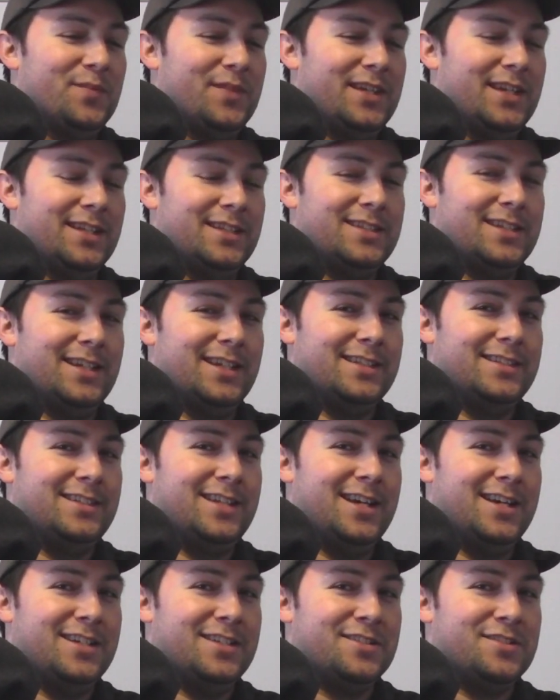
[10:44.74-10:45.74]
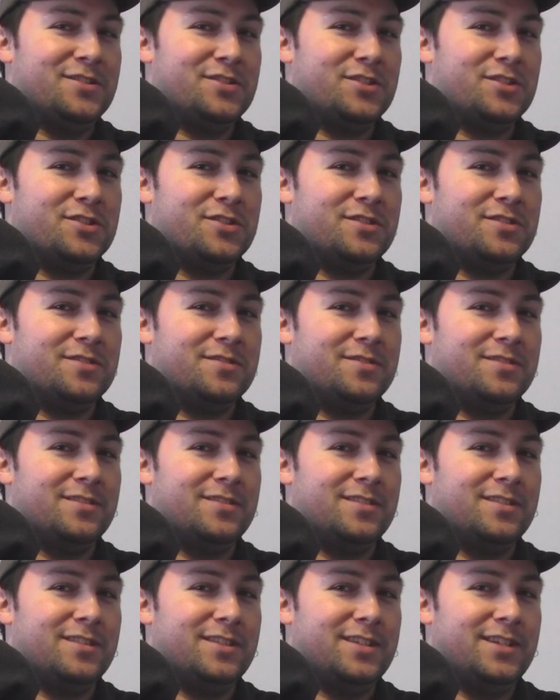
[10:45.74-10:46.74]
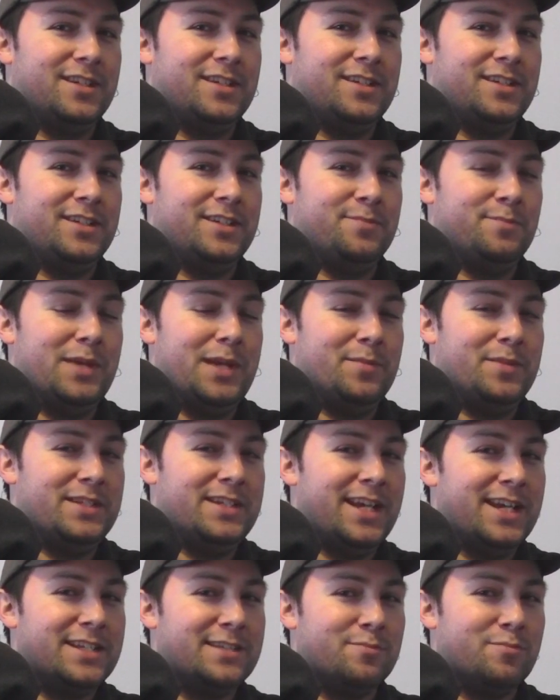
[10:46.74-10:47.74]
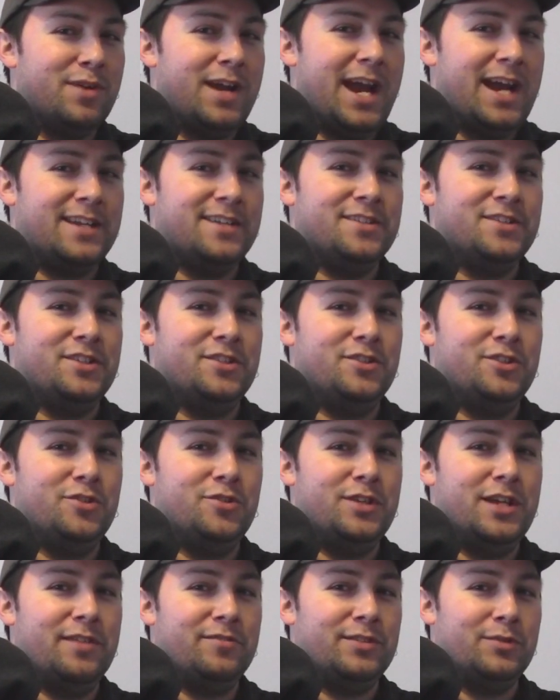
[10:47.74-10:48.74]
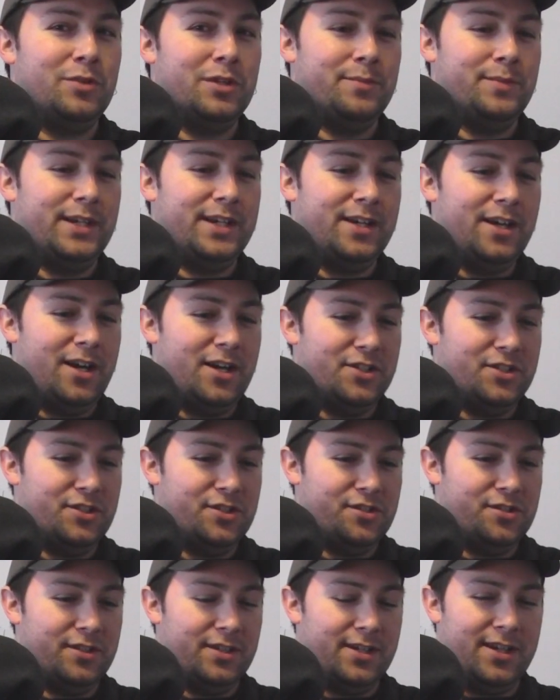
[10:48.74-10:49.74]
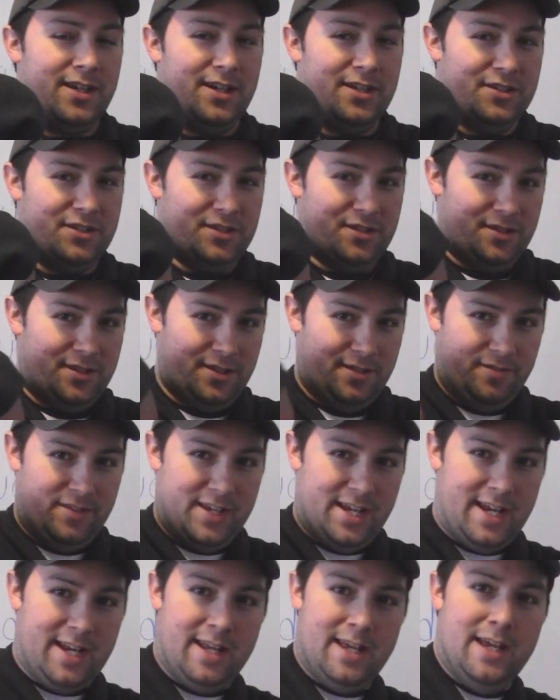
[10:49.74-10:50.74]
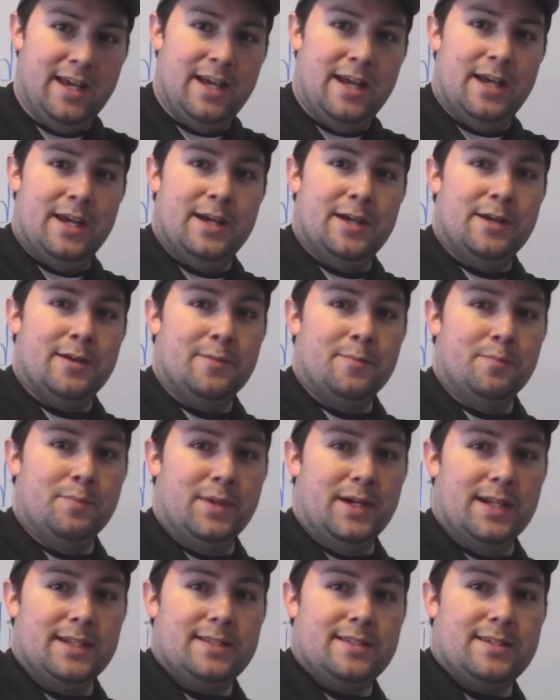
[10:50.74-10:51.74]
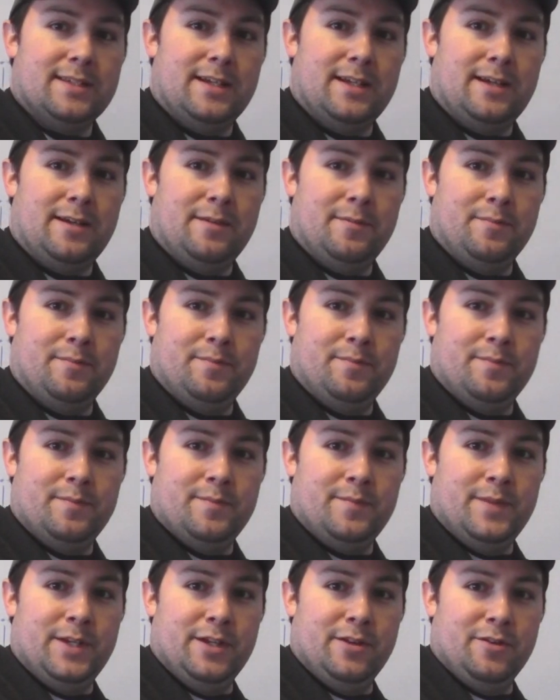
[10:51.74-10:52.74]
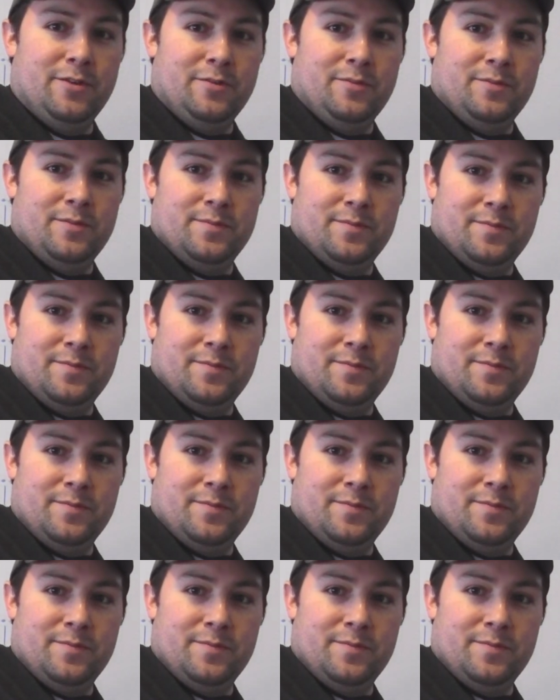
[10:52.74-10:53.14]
it does maybe take some practice. You do definitely want to be cautious and conscious of that, but you know,